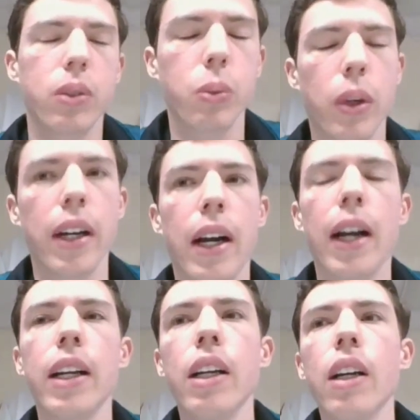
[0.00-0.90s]

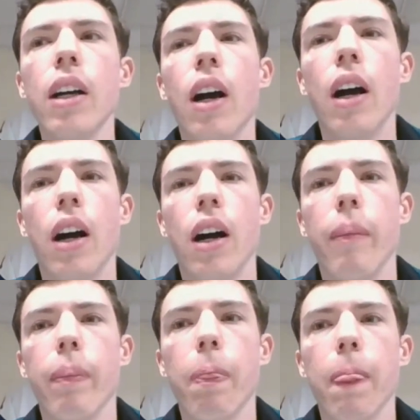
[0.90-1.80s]
whatnot.
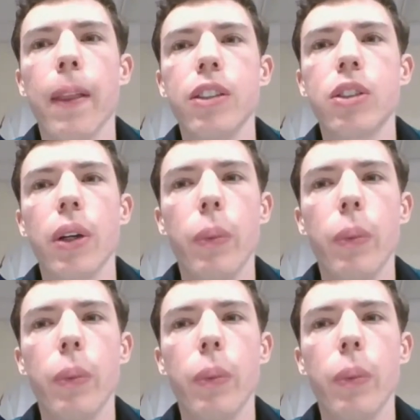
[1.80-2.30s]
So